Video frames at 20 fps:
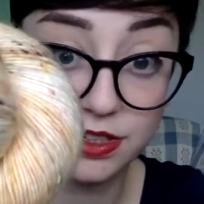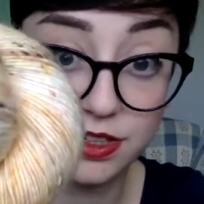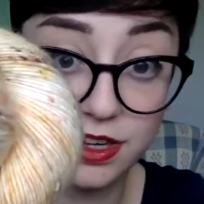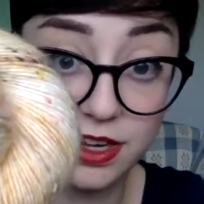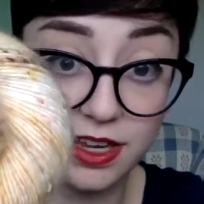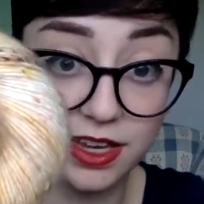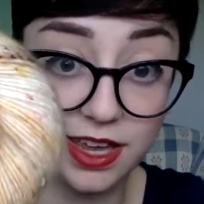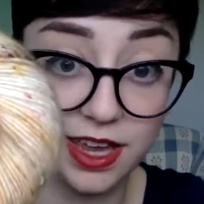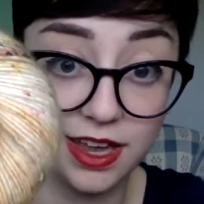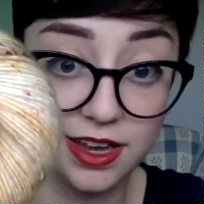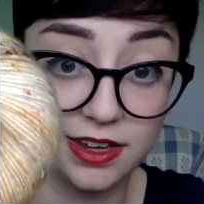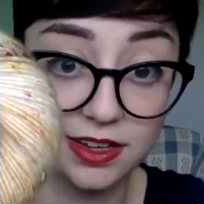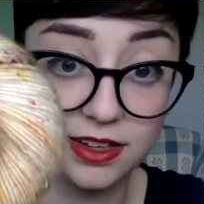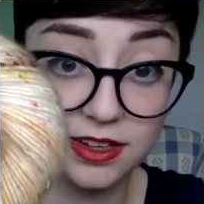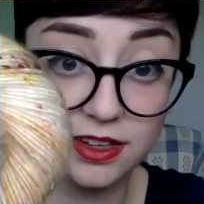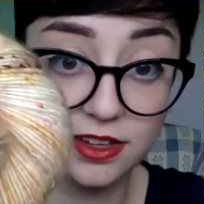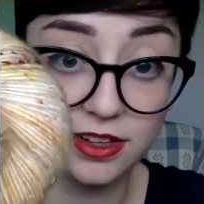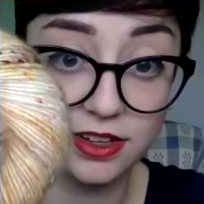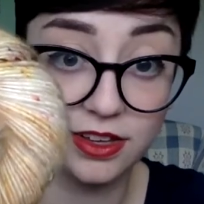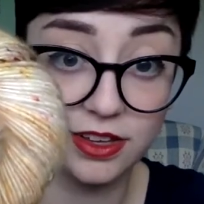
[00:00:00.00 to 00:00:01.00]
Again,
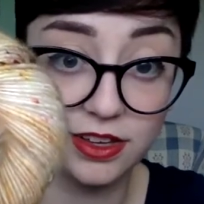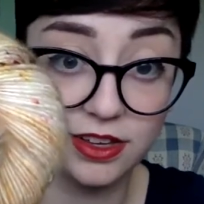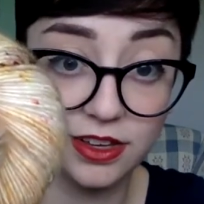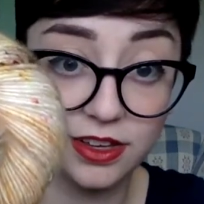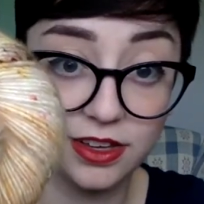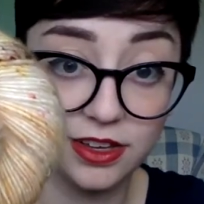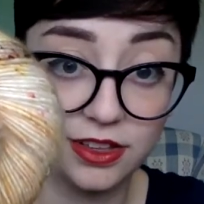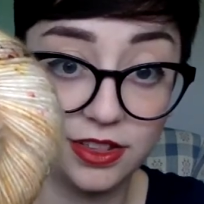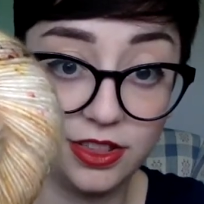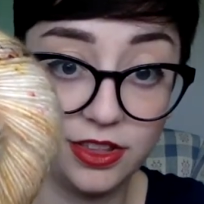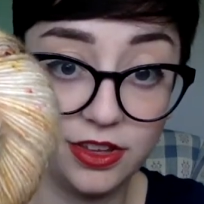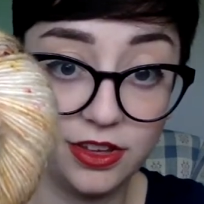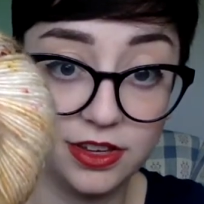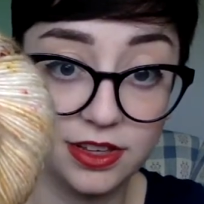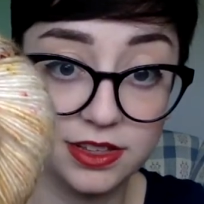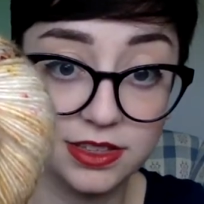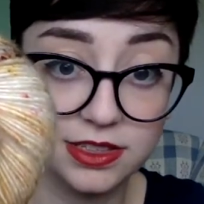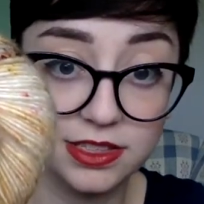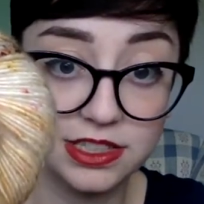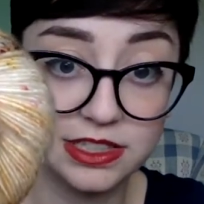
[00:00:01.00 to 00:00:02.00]
look
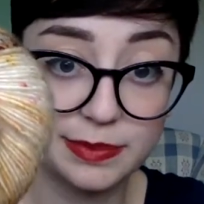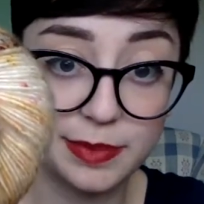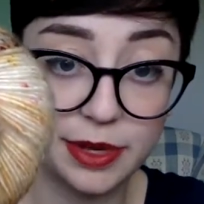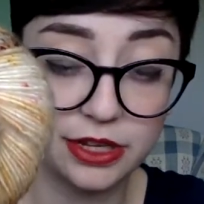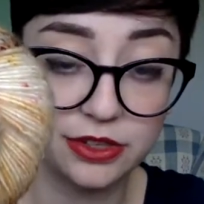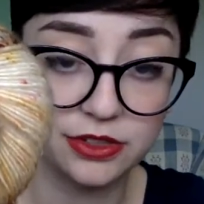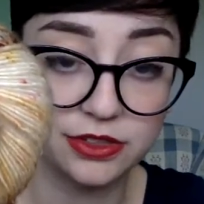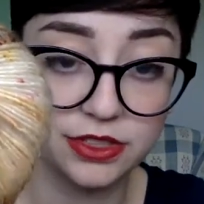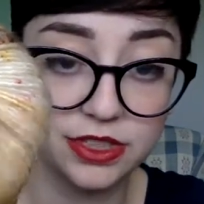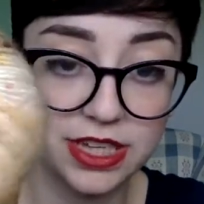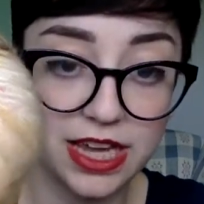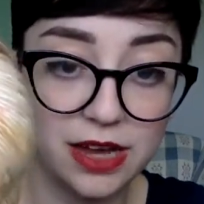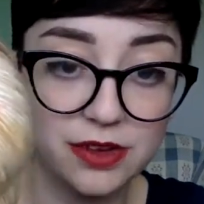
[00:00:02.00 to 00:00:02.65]
at the speckles. Look how